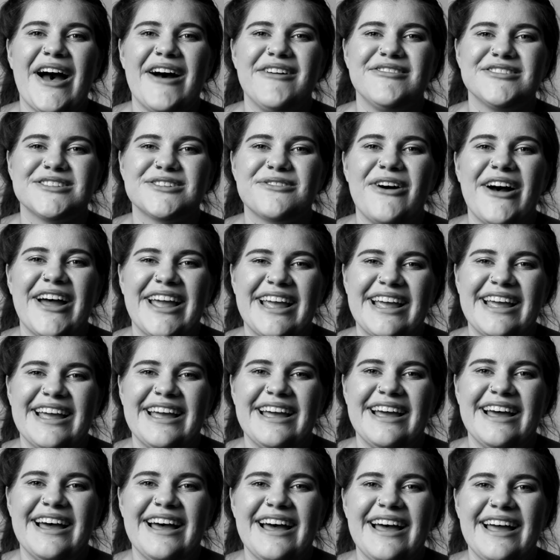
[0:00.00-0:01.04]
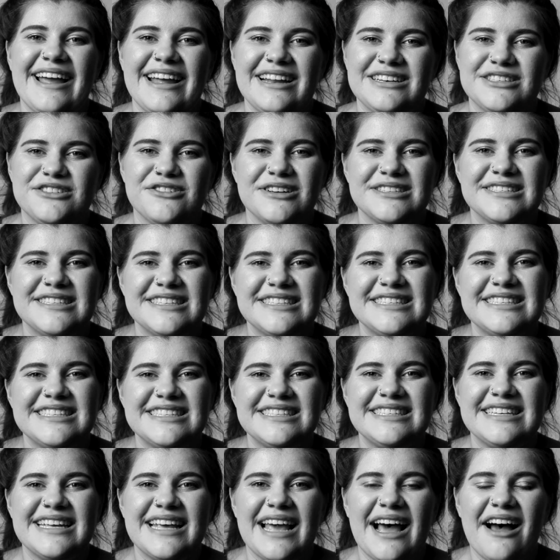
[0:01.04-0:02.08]
I was quite interested to
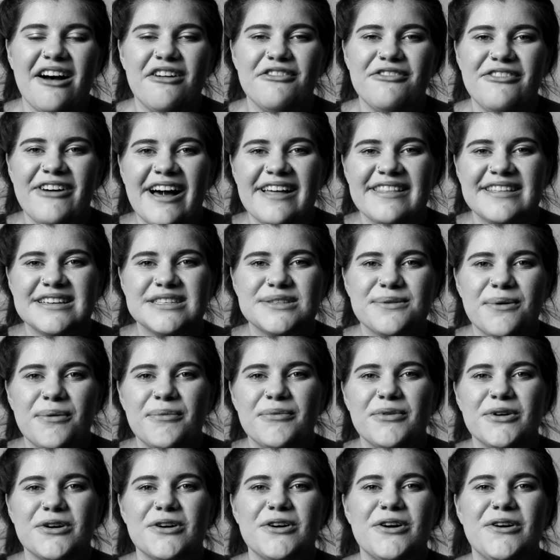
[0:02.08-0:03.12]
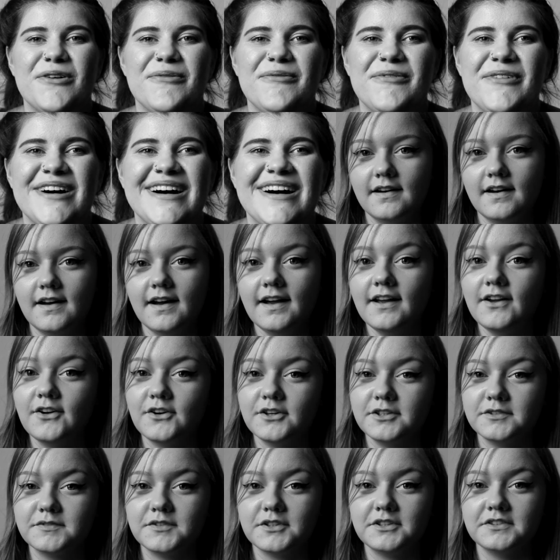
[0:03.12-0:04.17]
see how far this one would come. I got
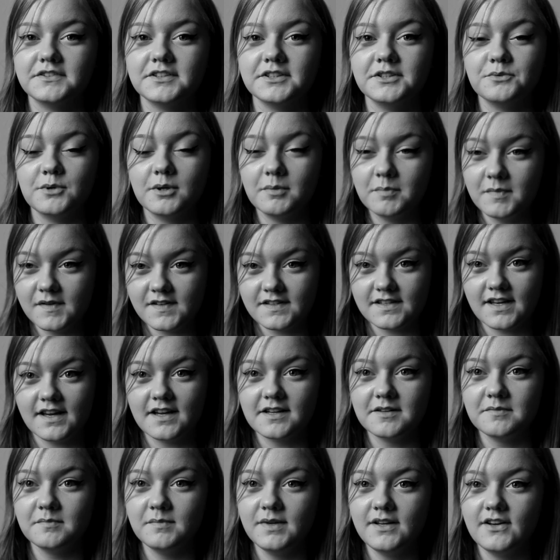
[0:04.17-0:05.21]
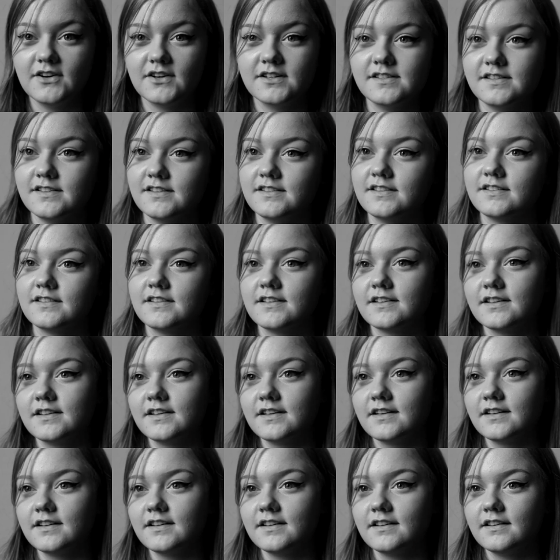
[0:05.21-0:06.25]
involved in the 1% because
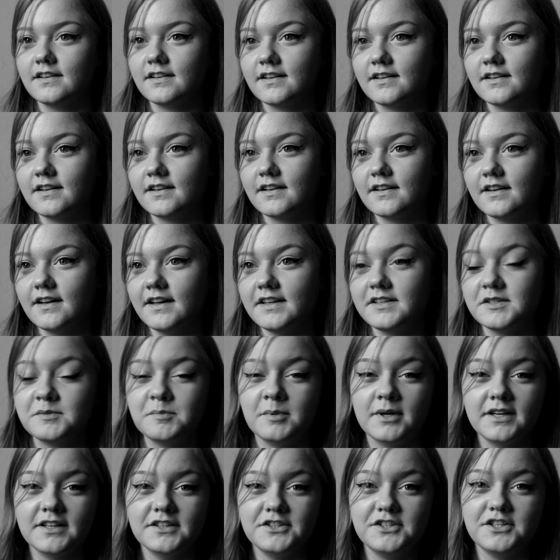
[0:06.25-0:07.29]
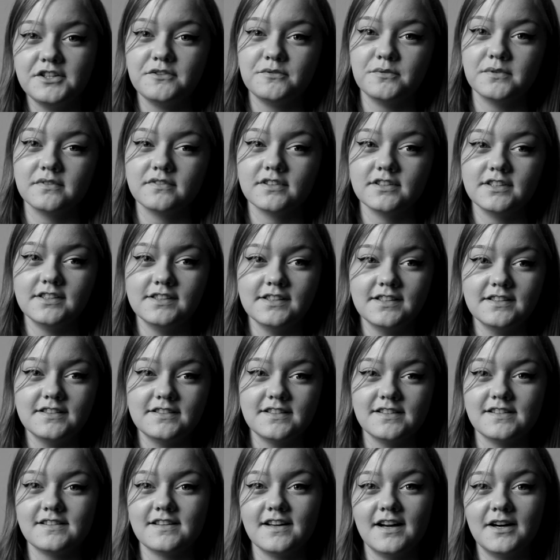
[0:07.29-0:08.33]
Inspired Youth were running it
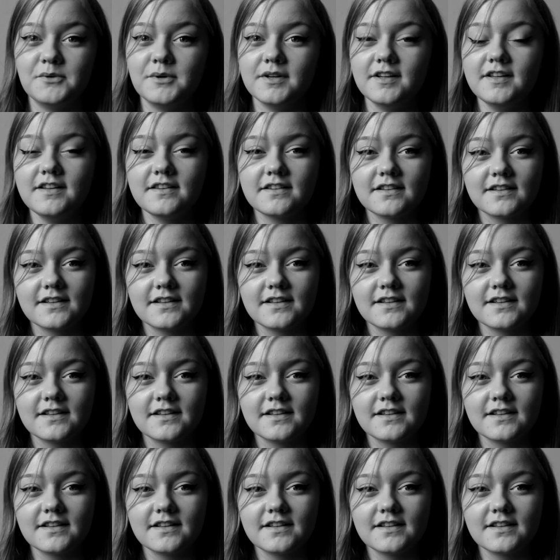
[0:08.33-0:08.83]
to start with.